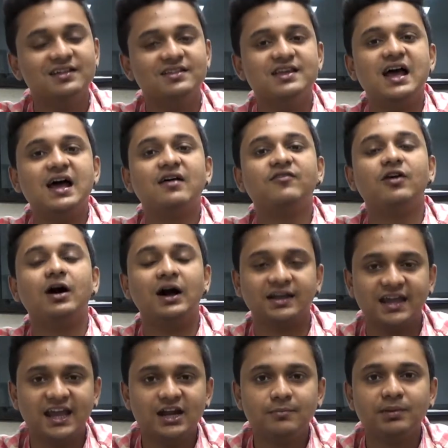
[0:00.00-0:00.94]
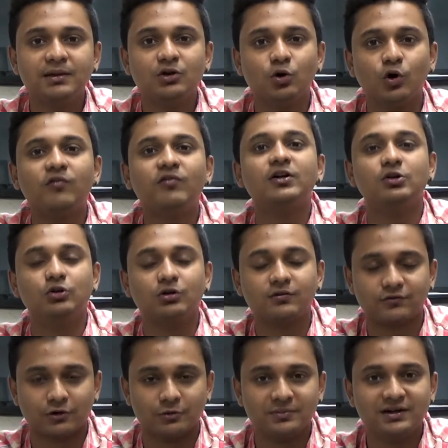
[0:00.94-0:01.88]
They have again been
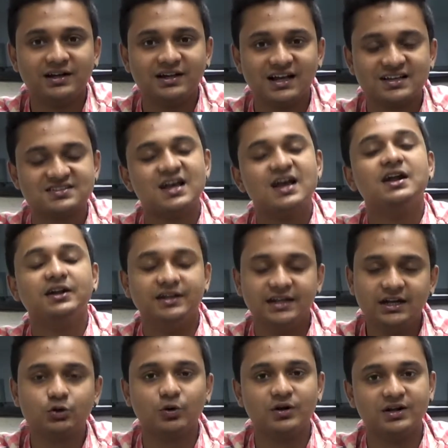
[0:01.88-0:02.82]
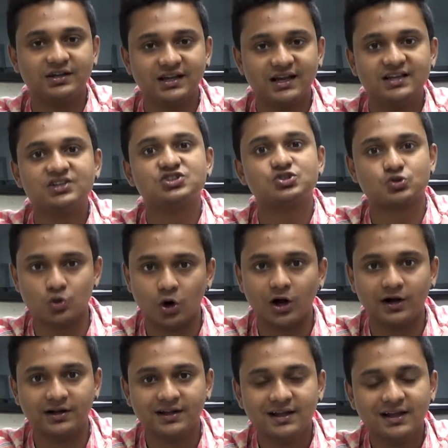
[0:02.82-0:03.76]
overlooked from India's T20I
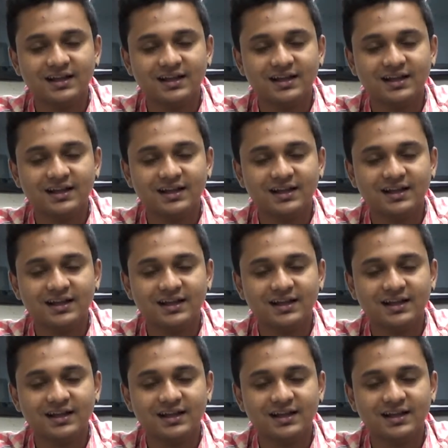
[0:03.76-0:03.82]
squad.